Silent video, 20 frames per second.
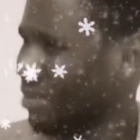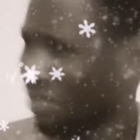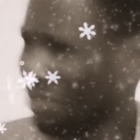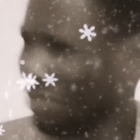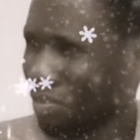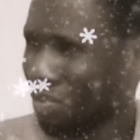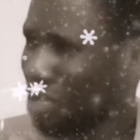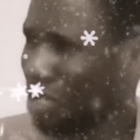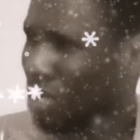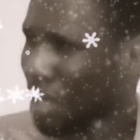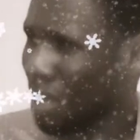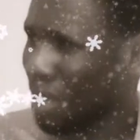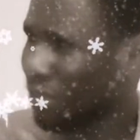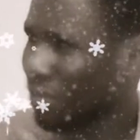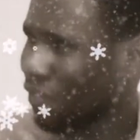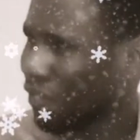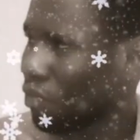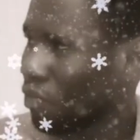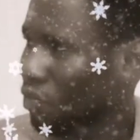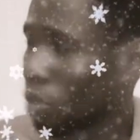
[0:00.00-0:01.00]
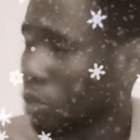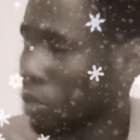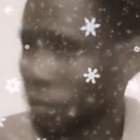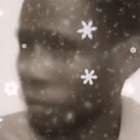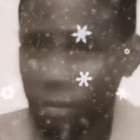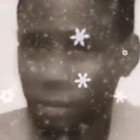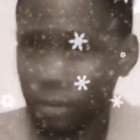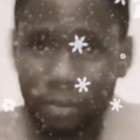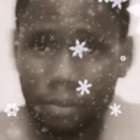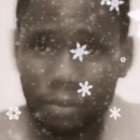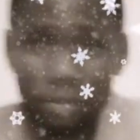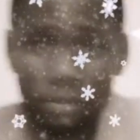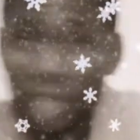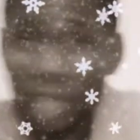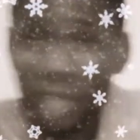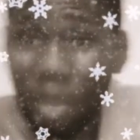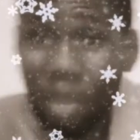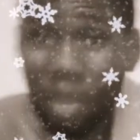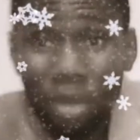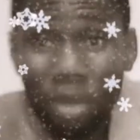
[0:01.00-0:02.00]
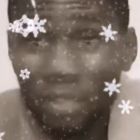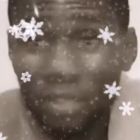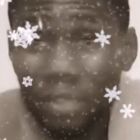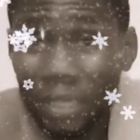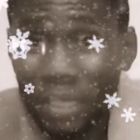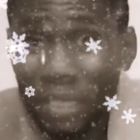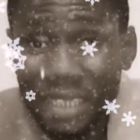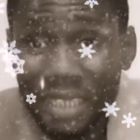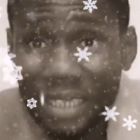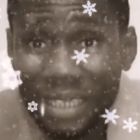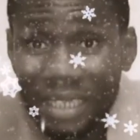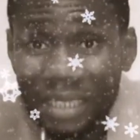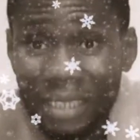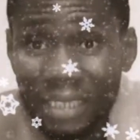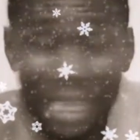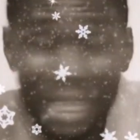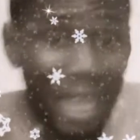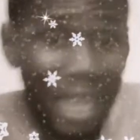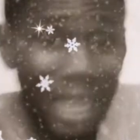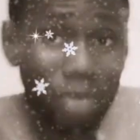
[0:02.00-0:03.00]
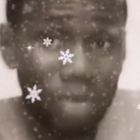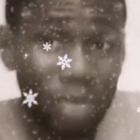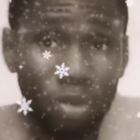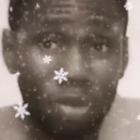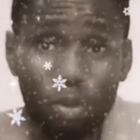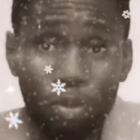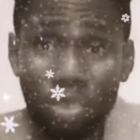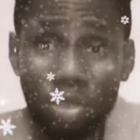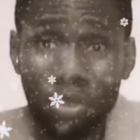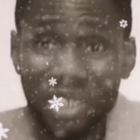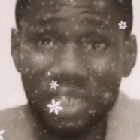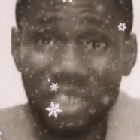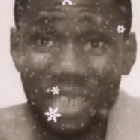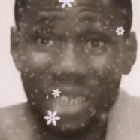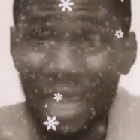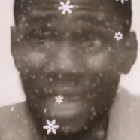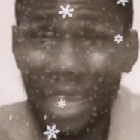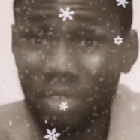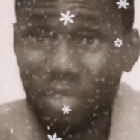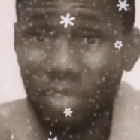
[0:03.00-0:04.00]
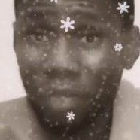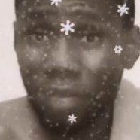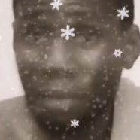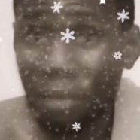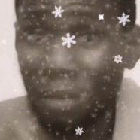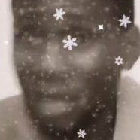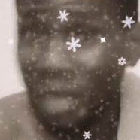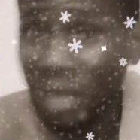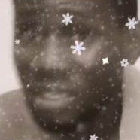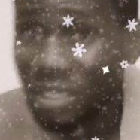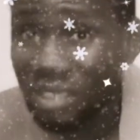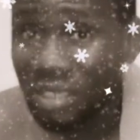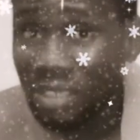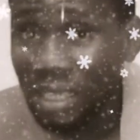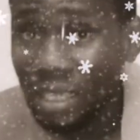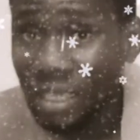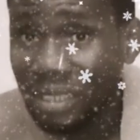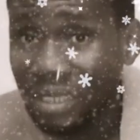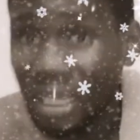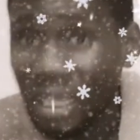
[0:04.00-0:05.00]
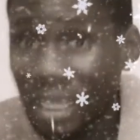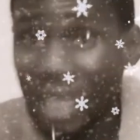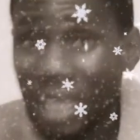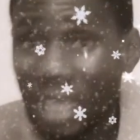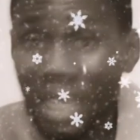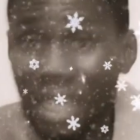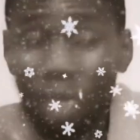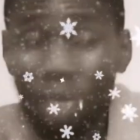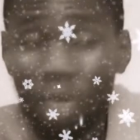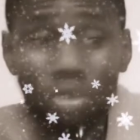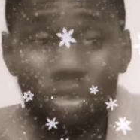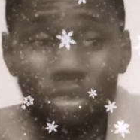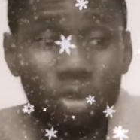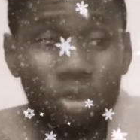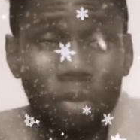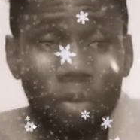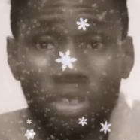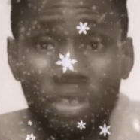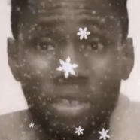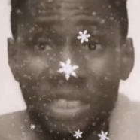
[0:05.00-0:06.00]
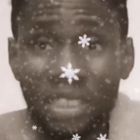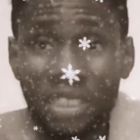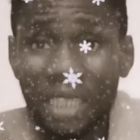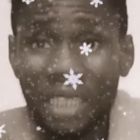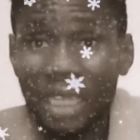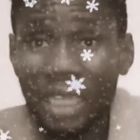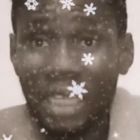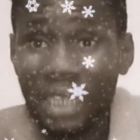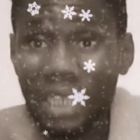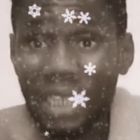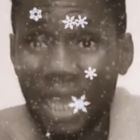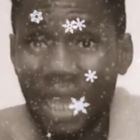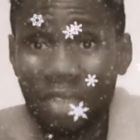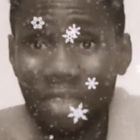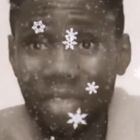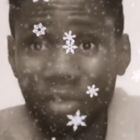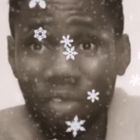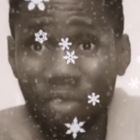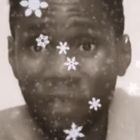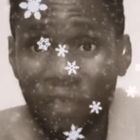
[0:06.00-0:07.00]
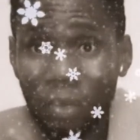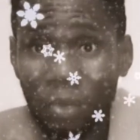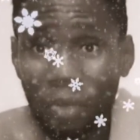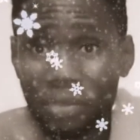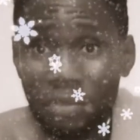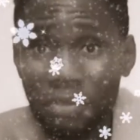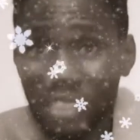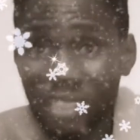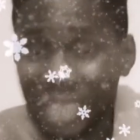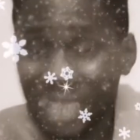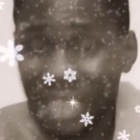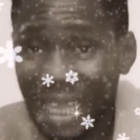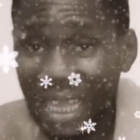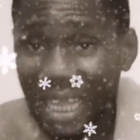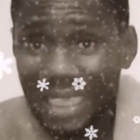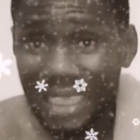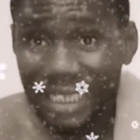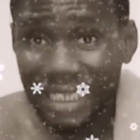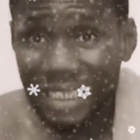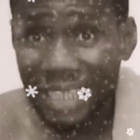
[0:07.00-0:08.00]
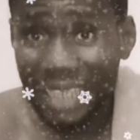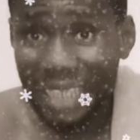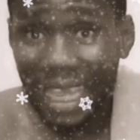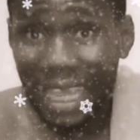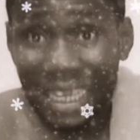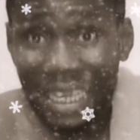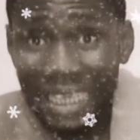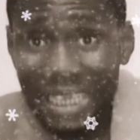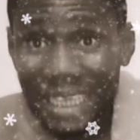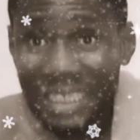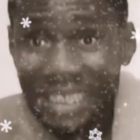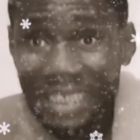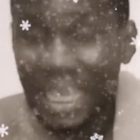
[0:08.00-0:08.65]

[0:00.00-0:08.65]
What happened to football? I wanted to be a tennis star. I grew up watching the likes of Kim Kardashian. I grew up watching the likes of Jessica Hennings.